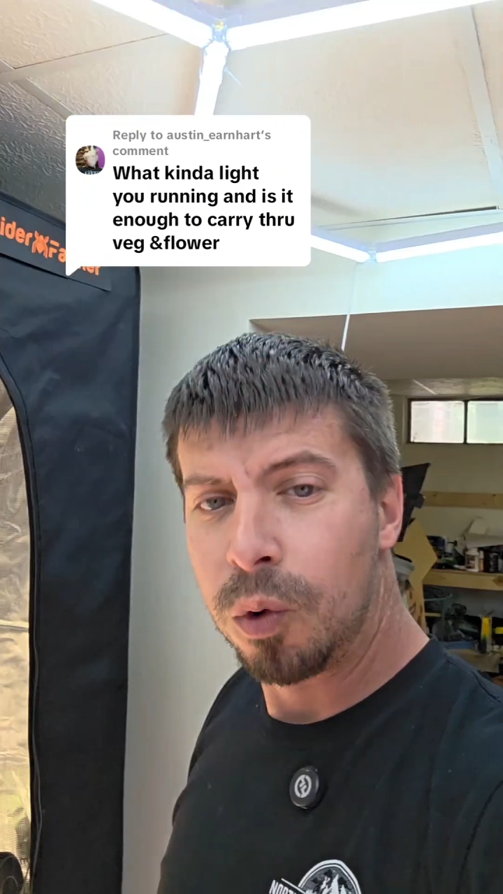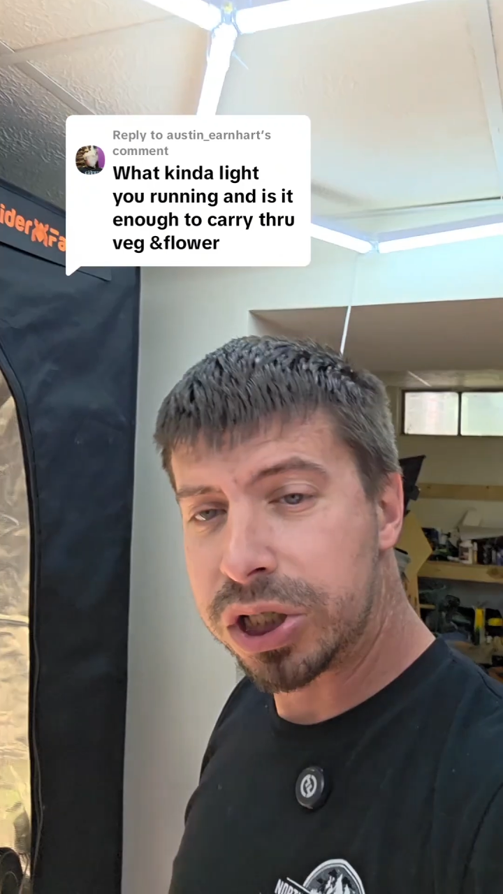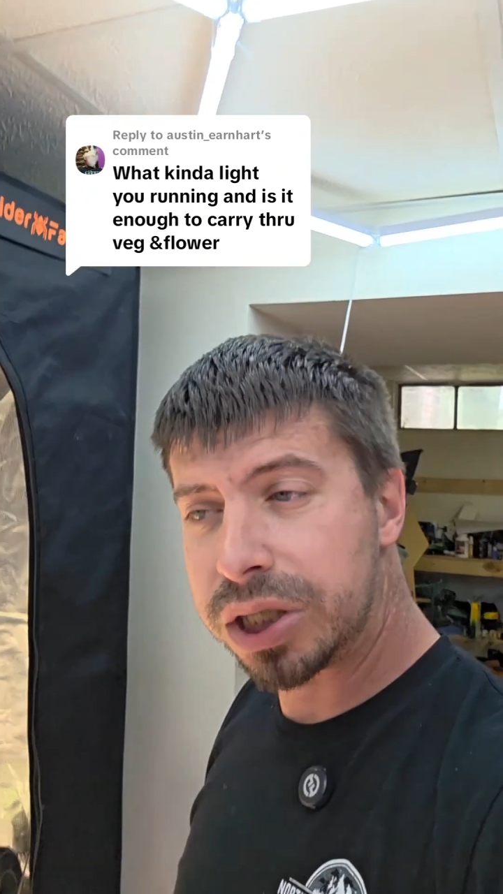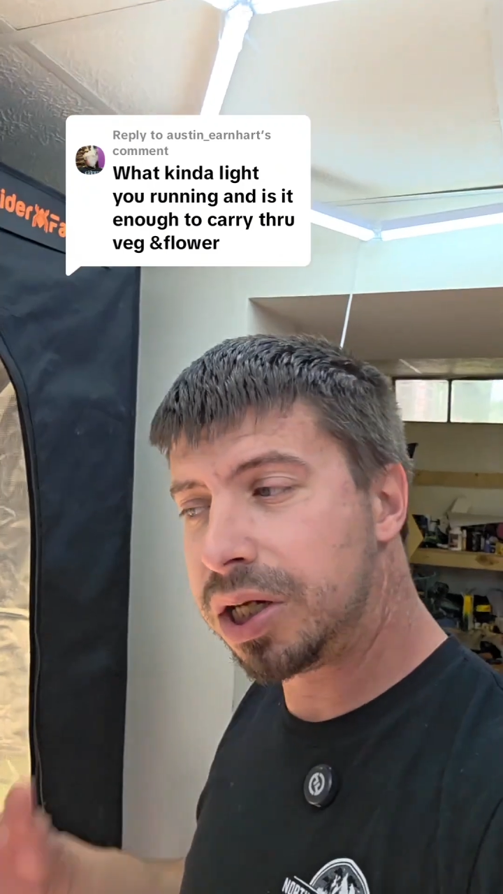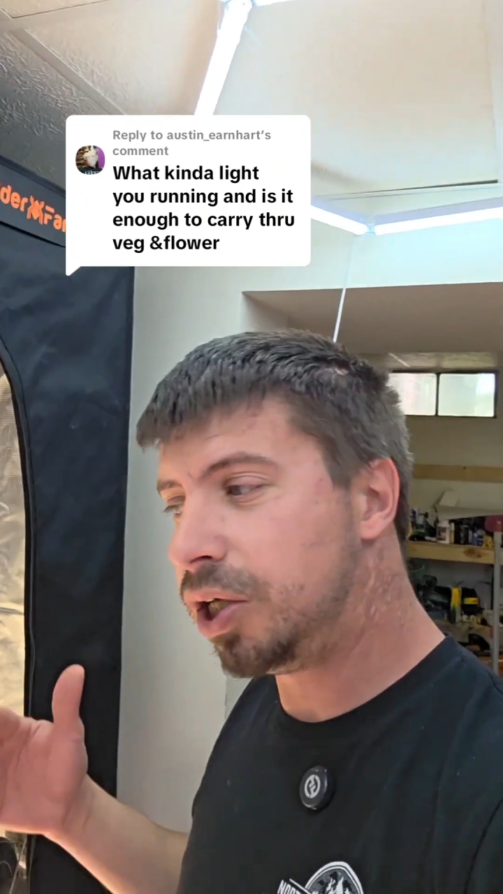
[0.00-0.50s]

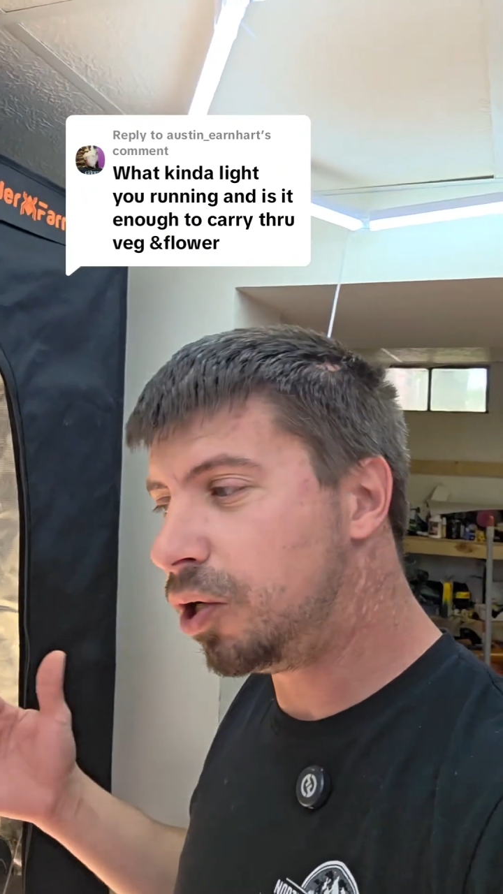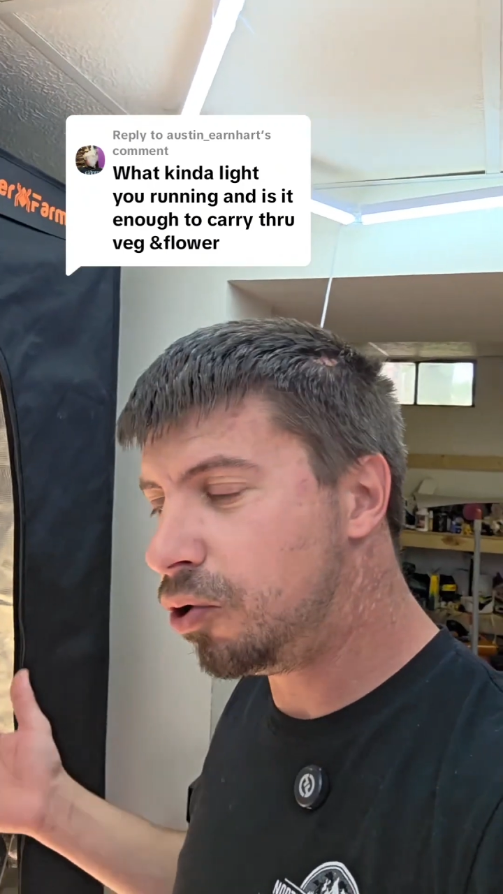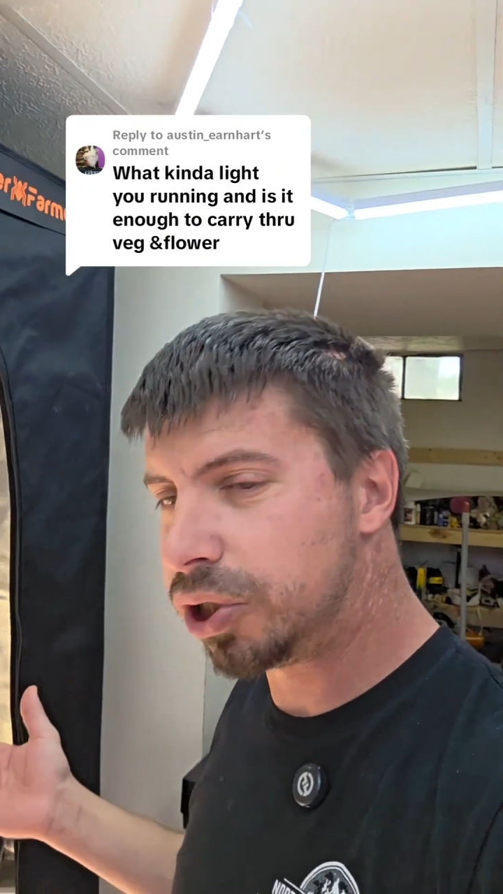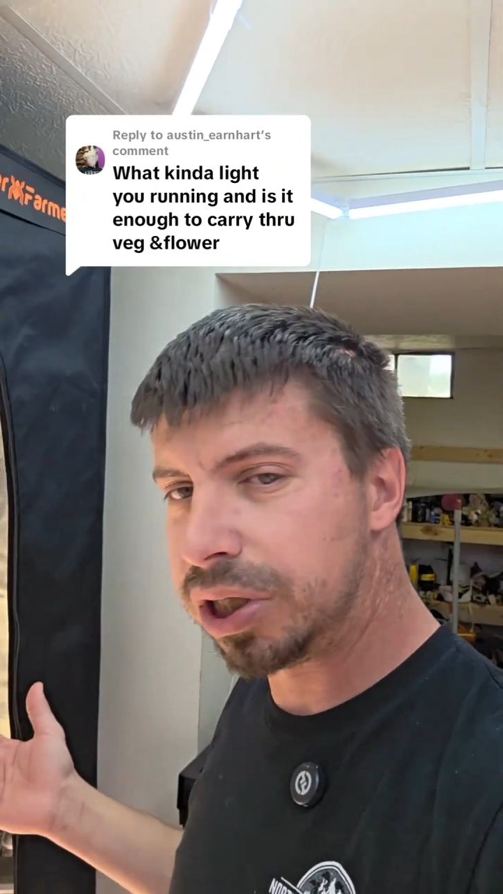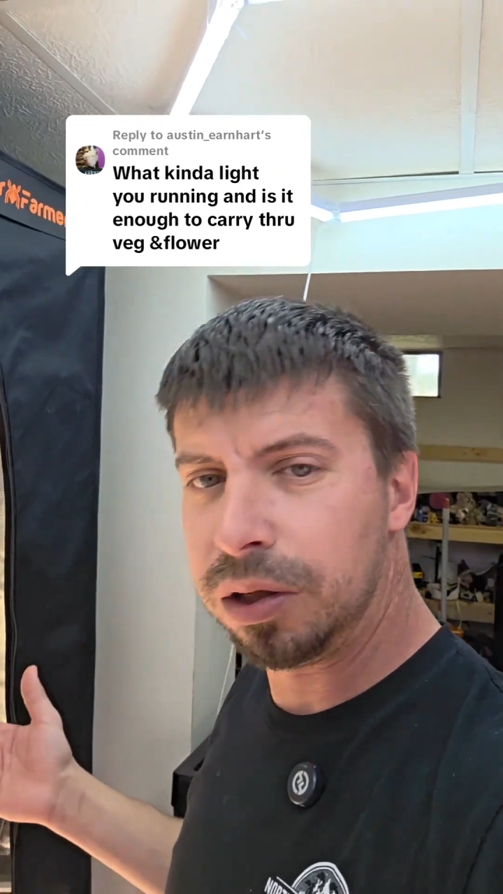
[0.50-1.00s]
which isn't a
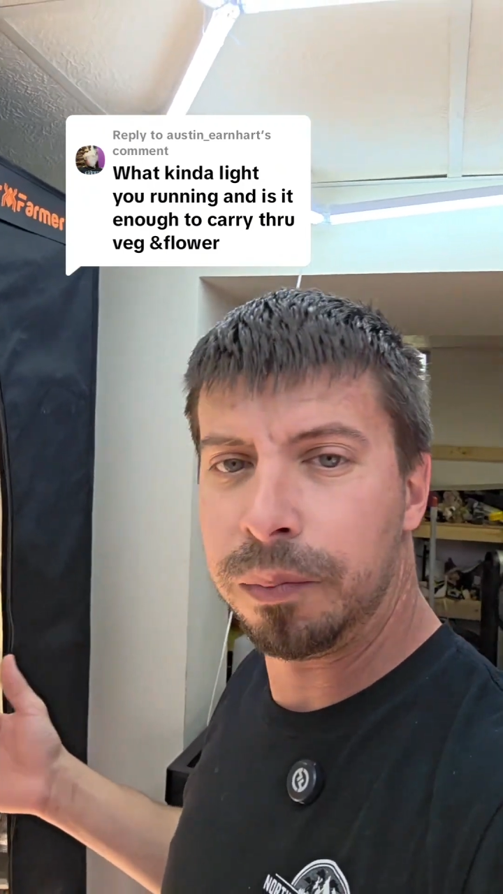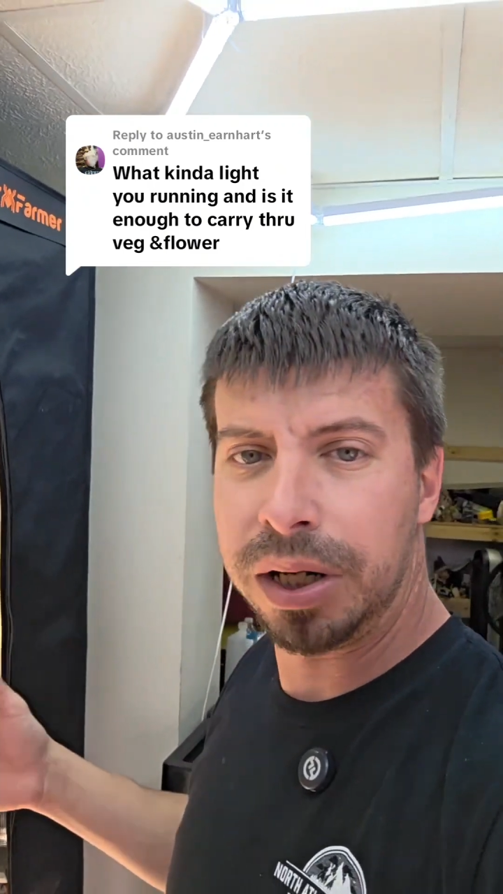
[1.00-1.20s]
huge deal,